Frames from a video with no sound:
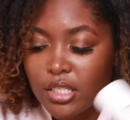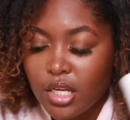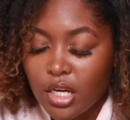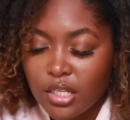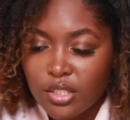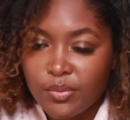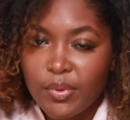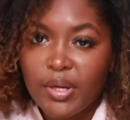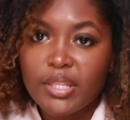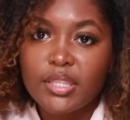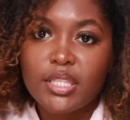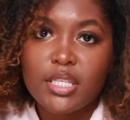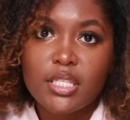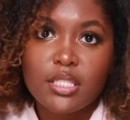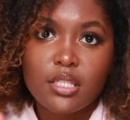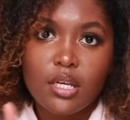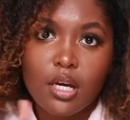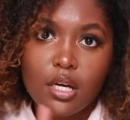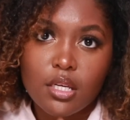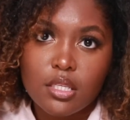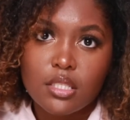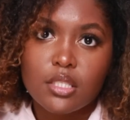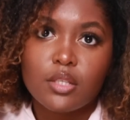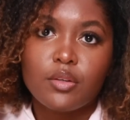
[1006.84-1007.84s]
talked about this
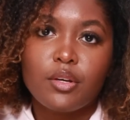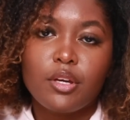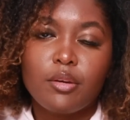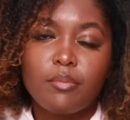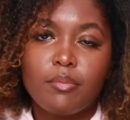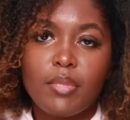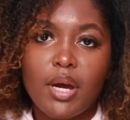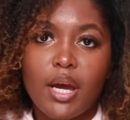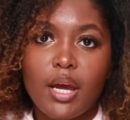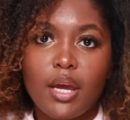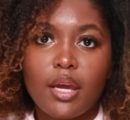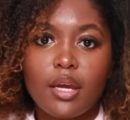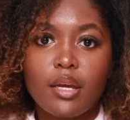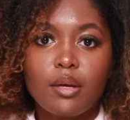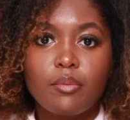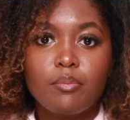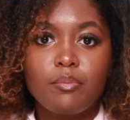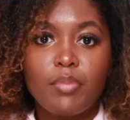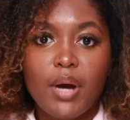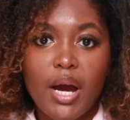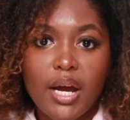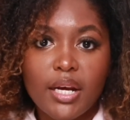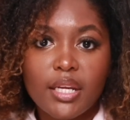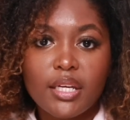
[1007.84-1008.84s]
also in my
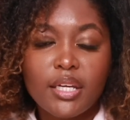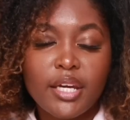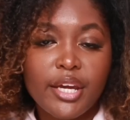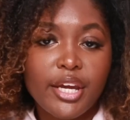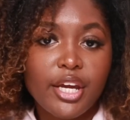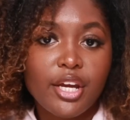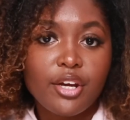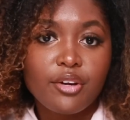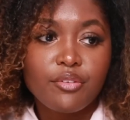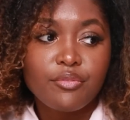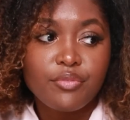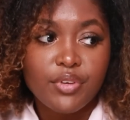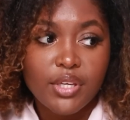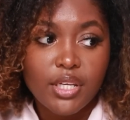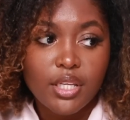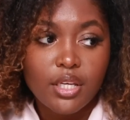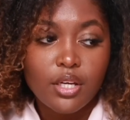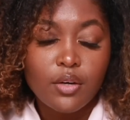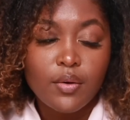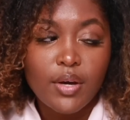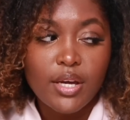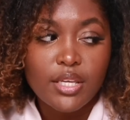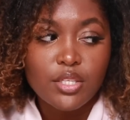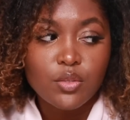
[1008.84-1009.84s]
body care
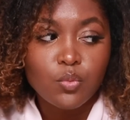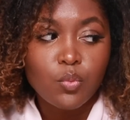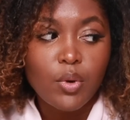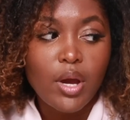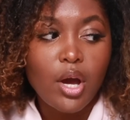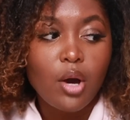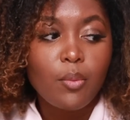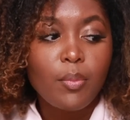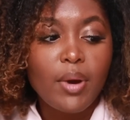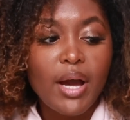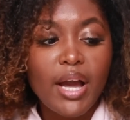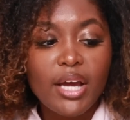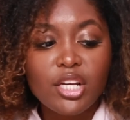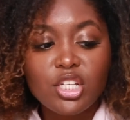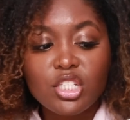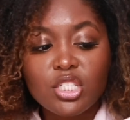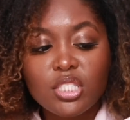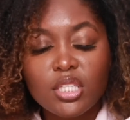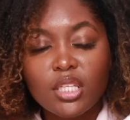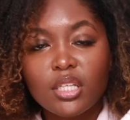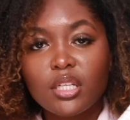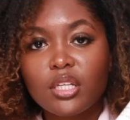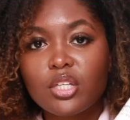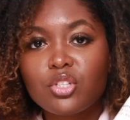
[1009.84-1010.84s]
video as well, but I
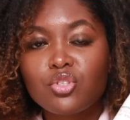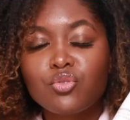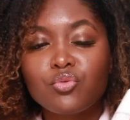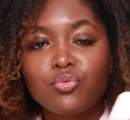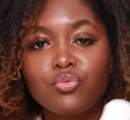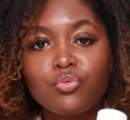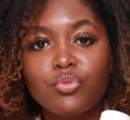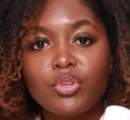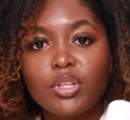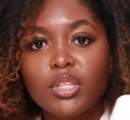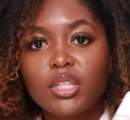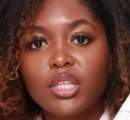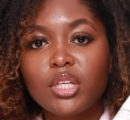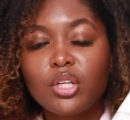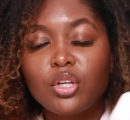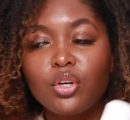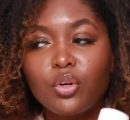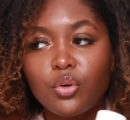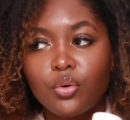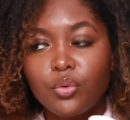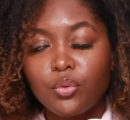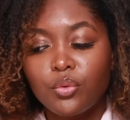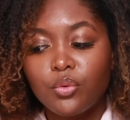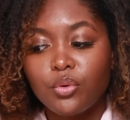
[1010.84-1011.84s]
just think it's really
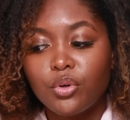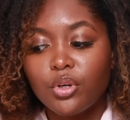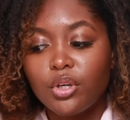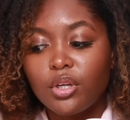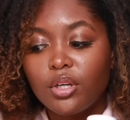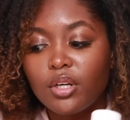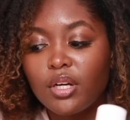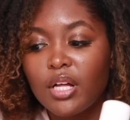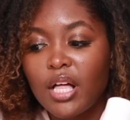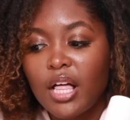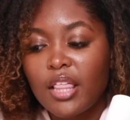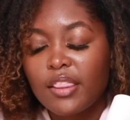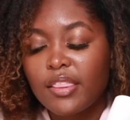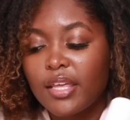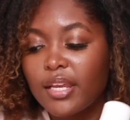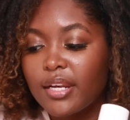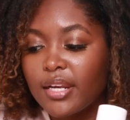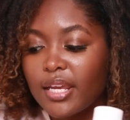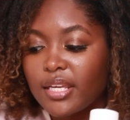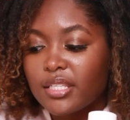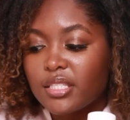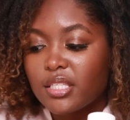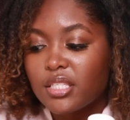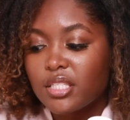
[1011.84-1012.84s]
cool that
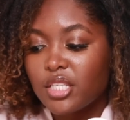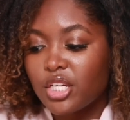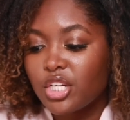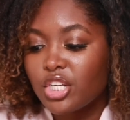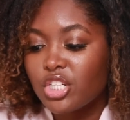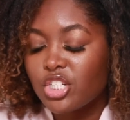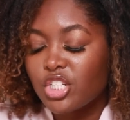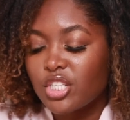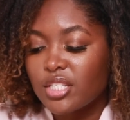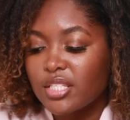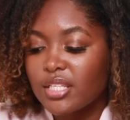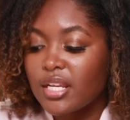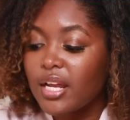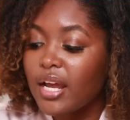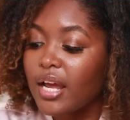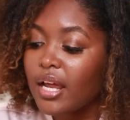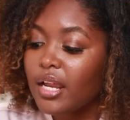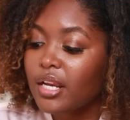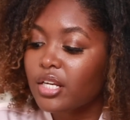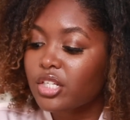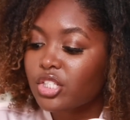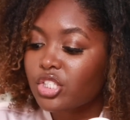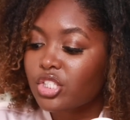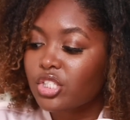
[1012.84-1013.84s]
Necessaire just
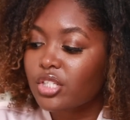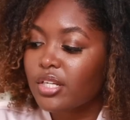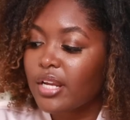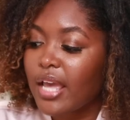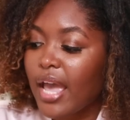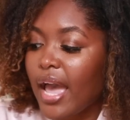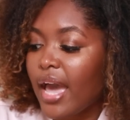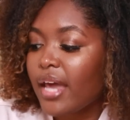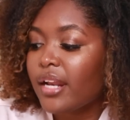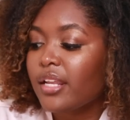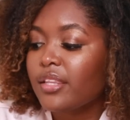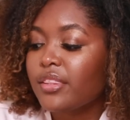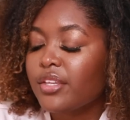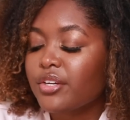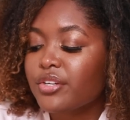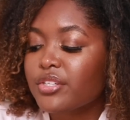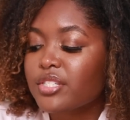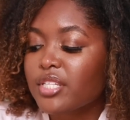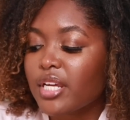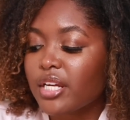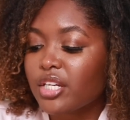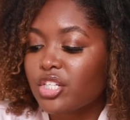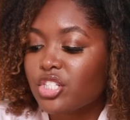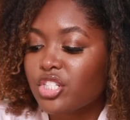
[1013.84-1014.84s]
added their
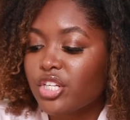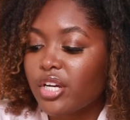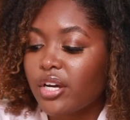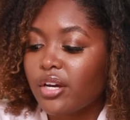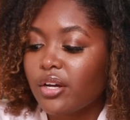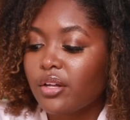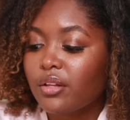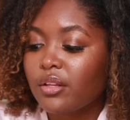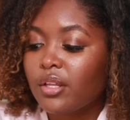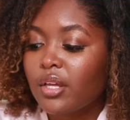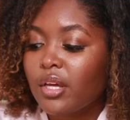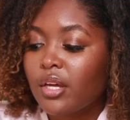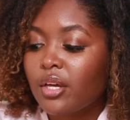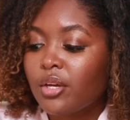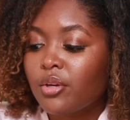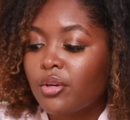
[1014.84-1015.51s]
sex gel,